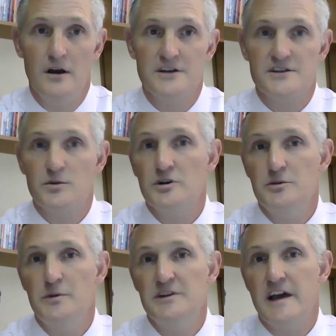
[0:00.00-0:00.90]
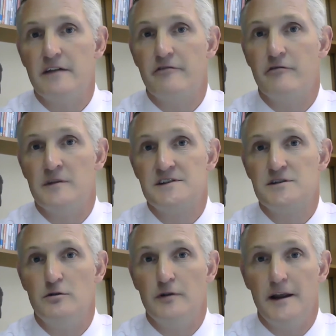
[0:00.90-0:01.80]
So what should we take from this
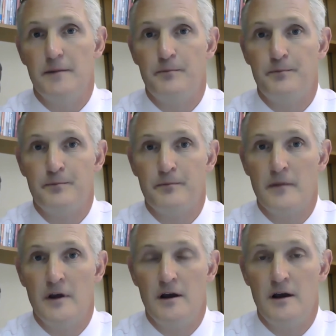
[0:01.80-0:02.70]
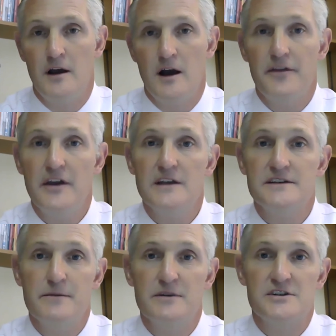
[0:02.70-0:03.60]
story? I think it
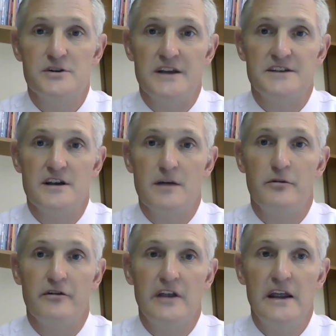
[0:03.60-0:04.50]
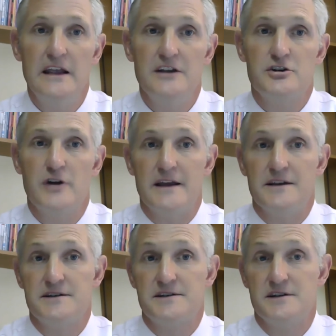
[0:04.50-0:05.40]
demonstrates a number of key
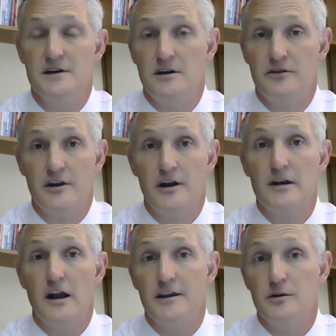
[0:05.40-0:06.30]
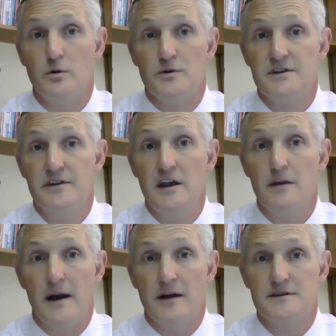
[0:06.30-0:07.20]
traits that I'd like you all to think
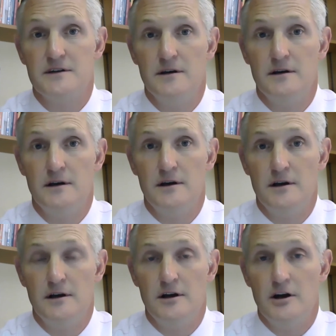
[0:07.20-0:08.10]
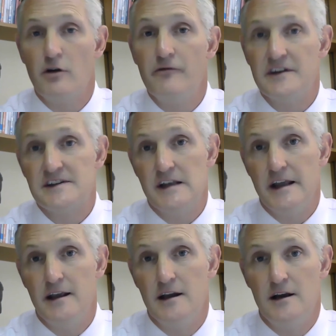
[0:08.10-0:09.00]
about. And
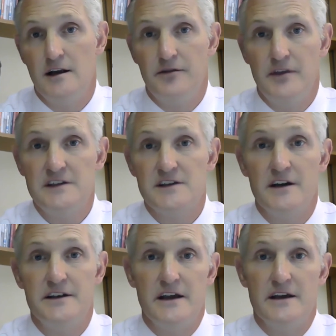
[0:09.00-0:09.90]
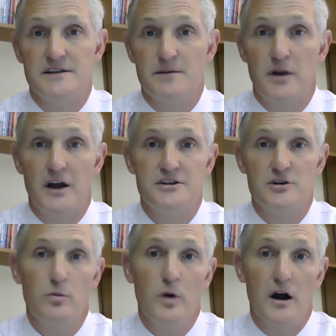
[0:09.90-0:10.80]
obviously, these ideas apply to
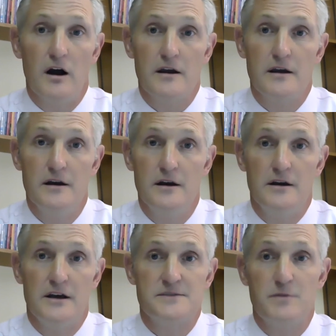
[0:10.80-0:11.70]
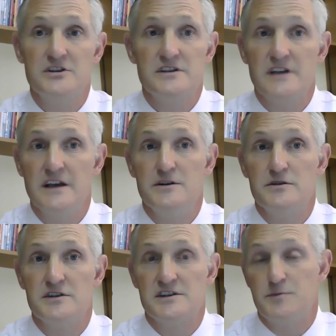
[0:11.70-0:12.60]
your work as much as they do
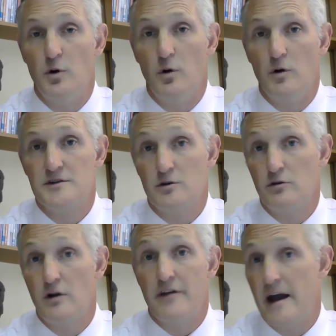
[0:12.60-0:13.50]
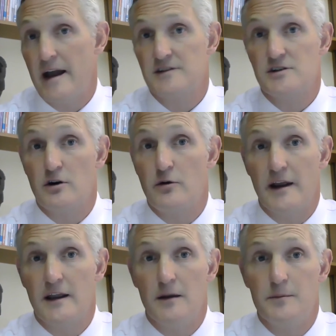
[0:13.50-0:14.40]
to sport or other
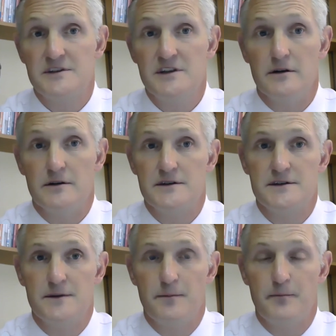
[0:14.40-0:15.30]
extracurricular pursuits.